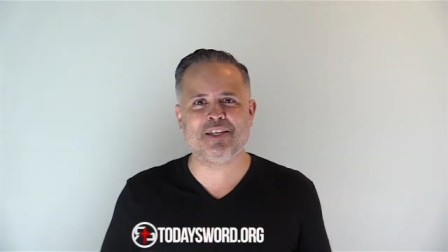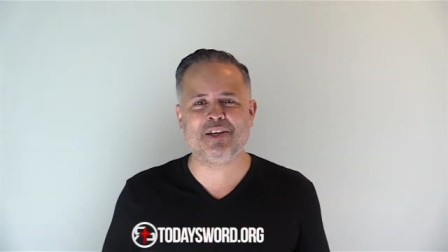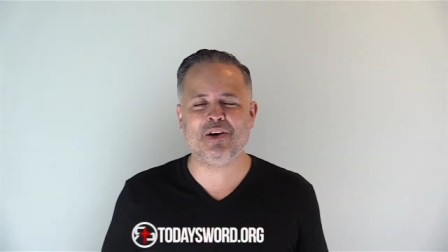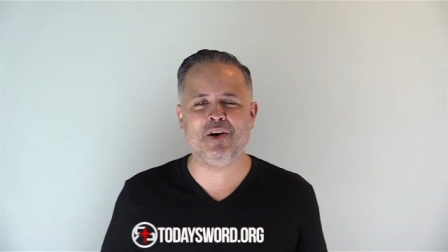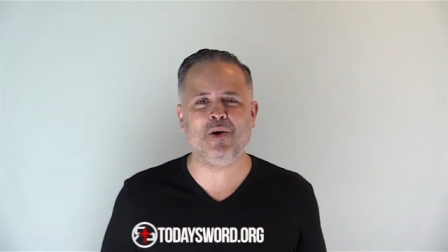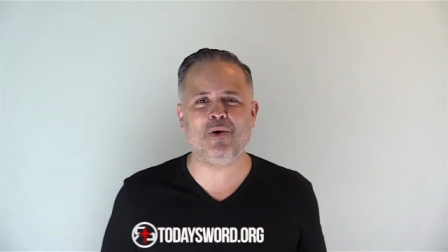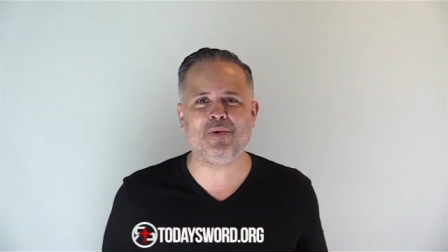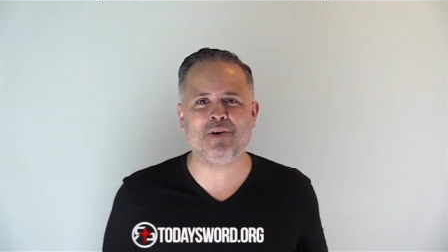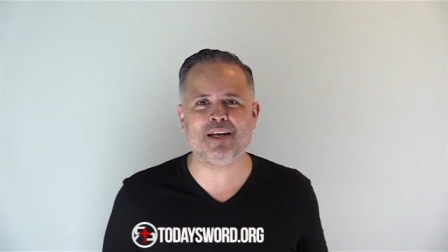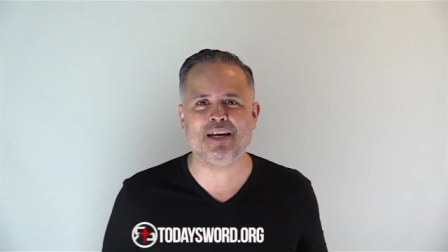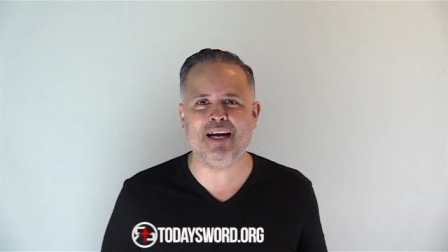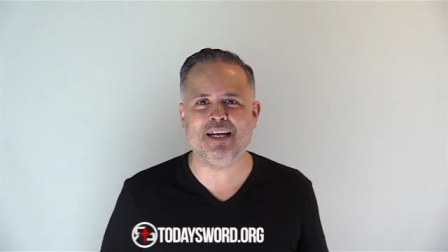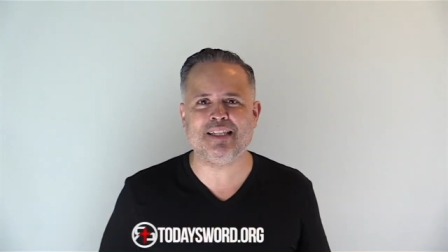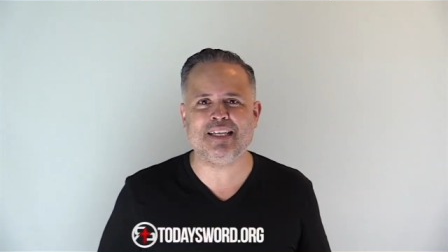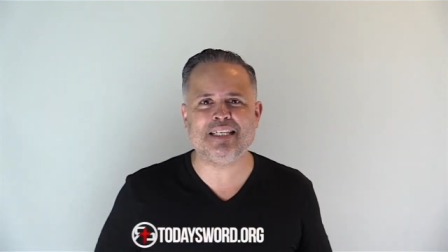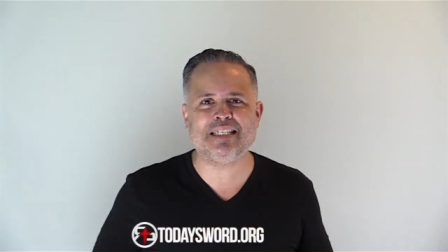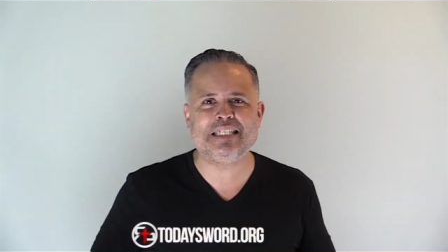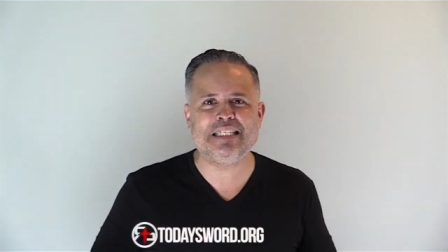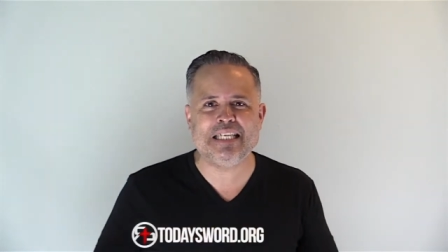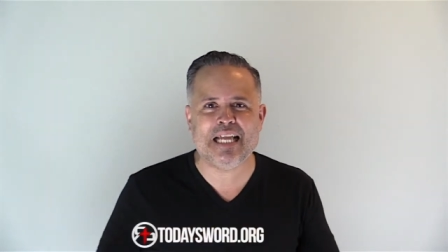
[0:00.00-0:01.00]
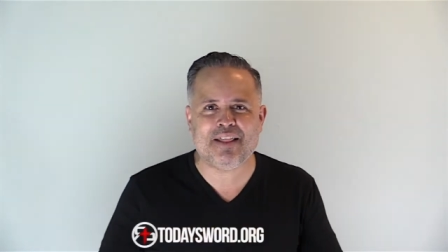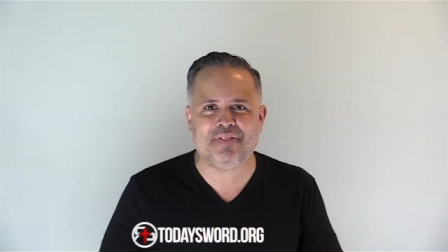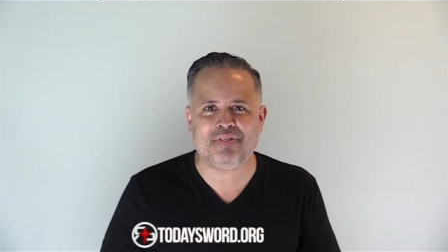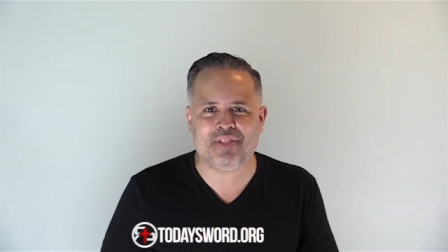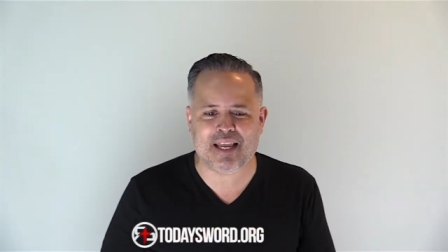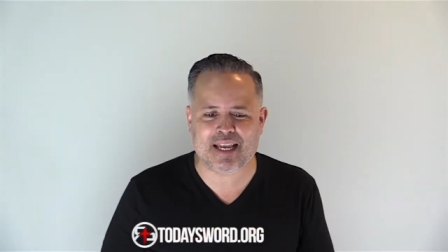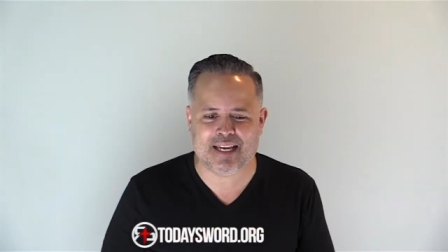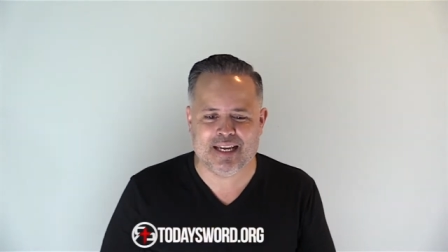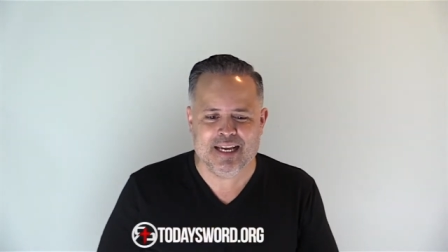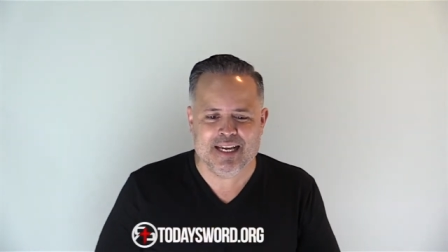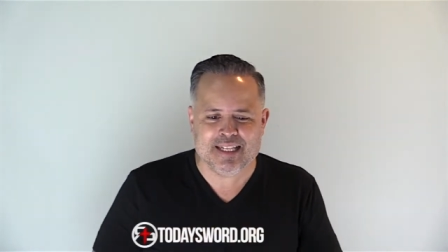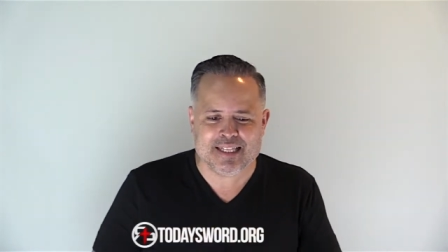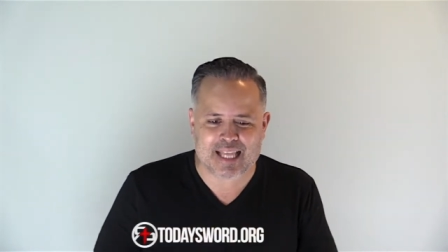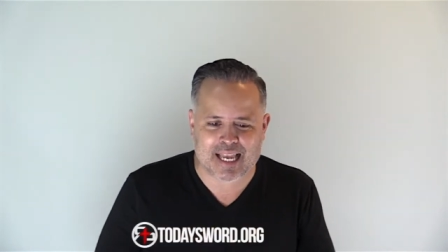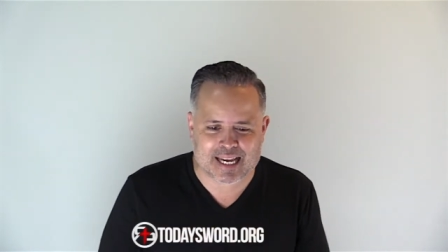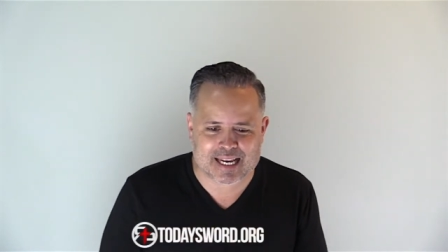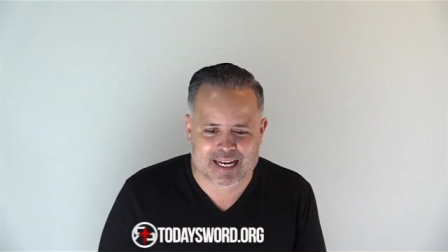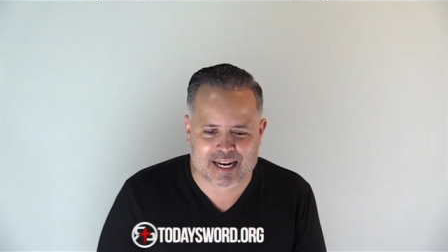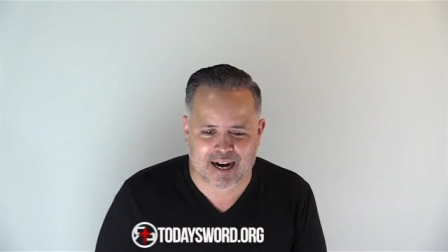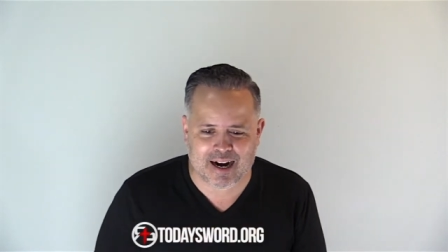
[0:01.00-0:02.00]
Glory to God. There's nothing
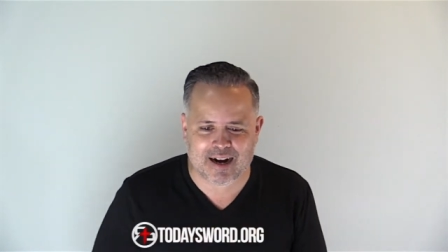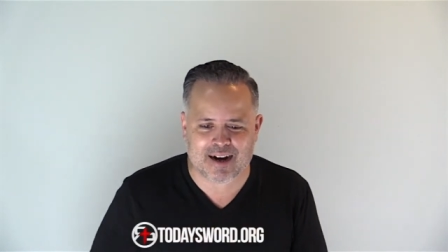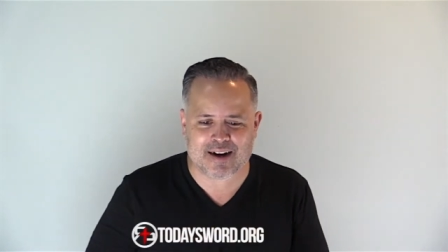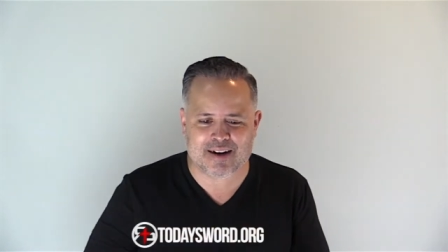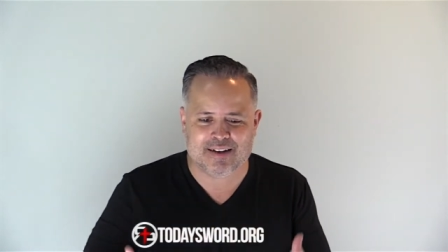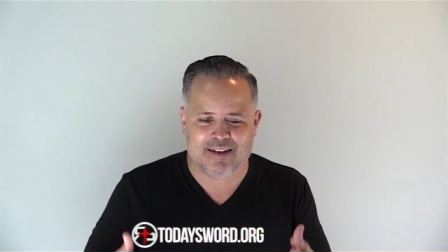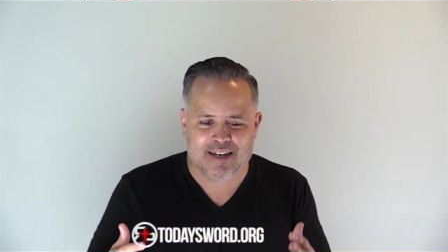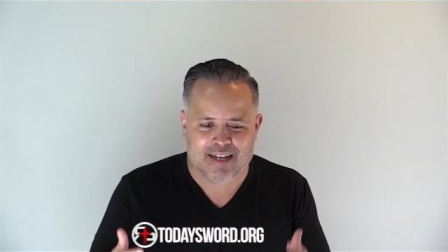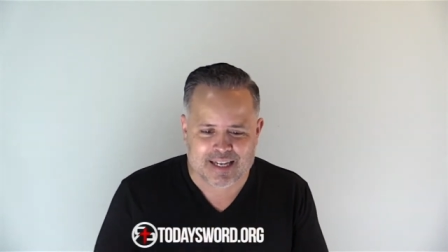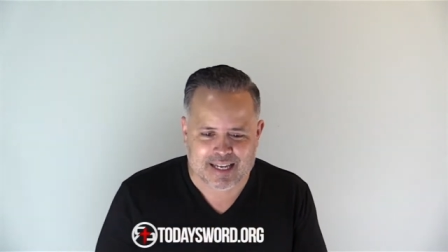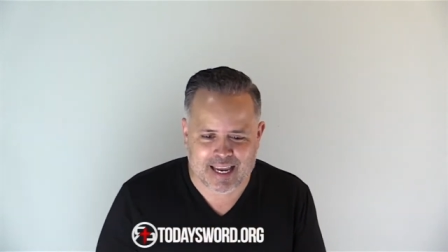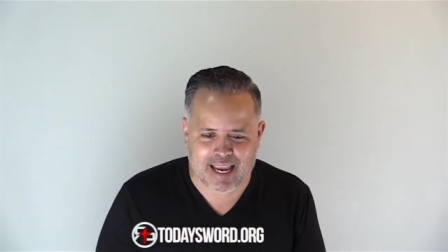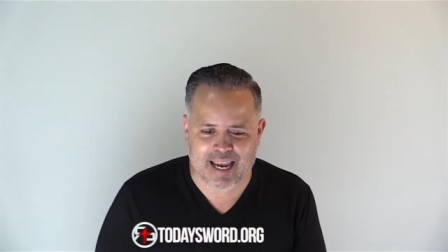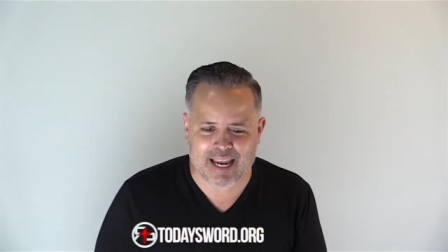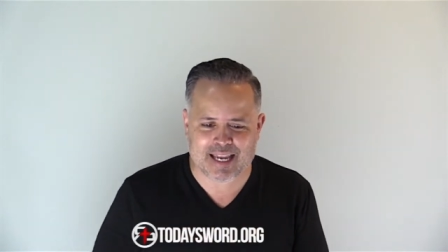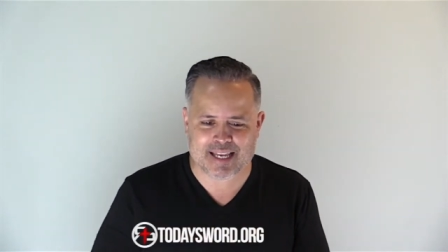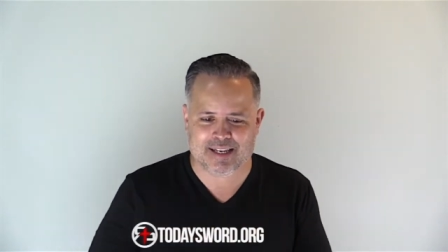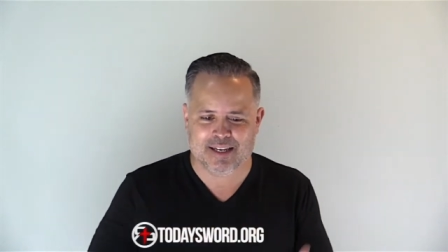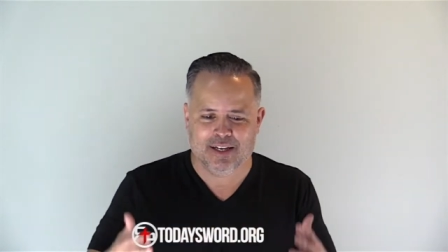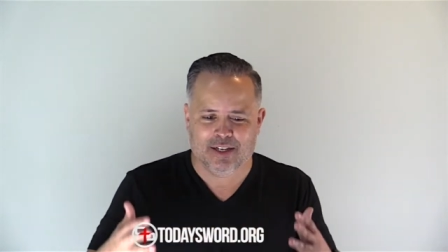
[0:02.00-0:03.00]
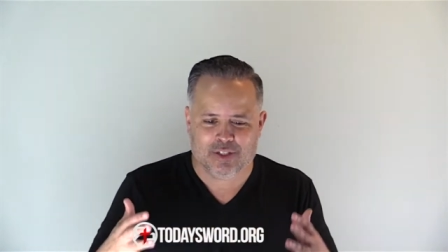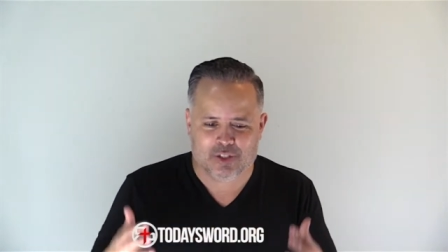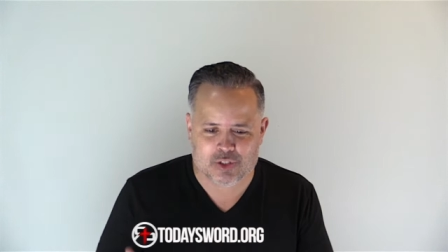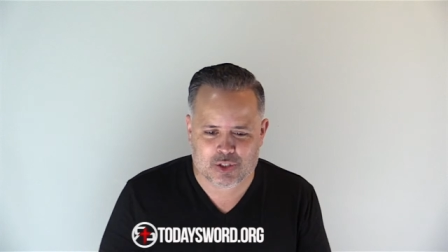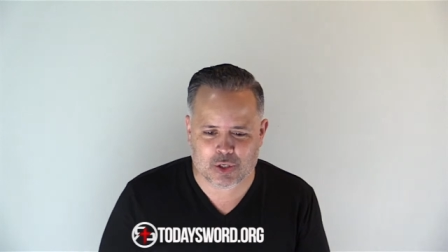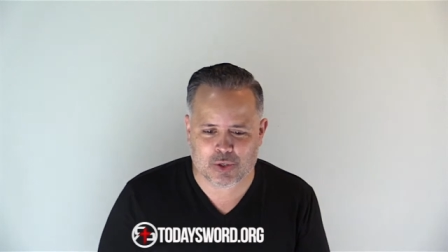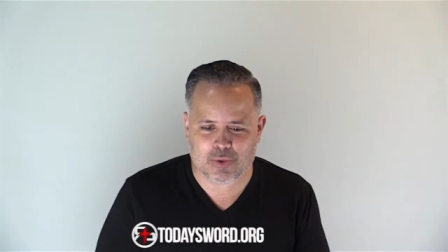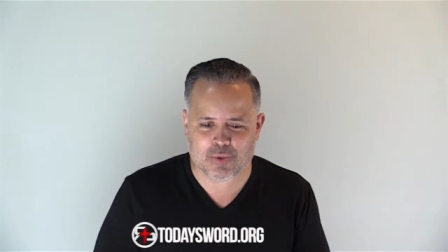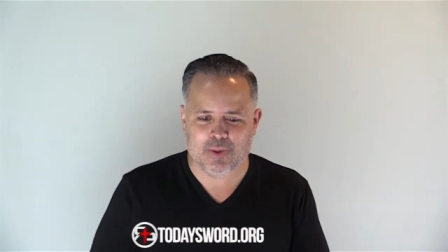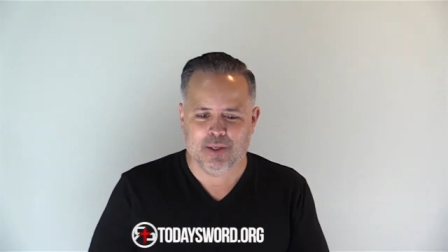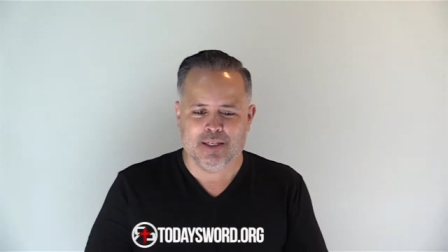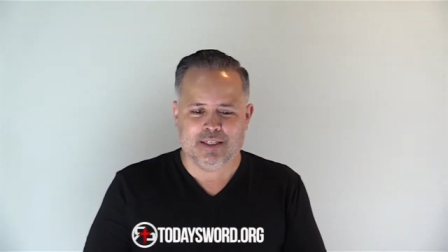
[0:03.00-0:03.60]
that God can't do.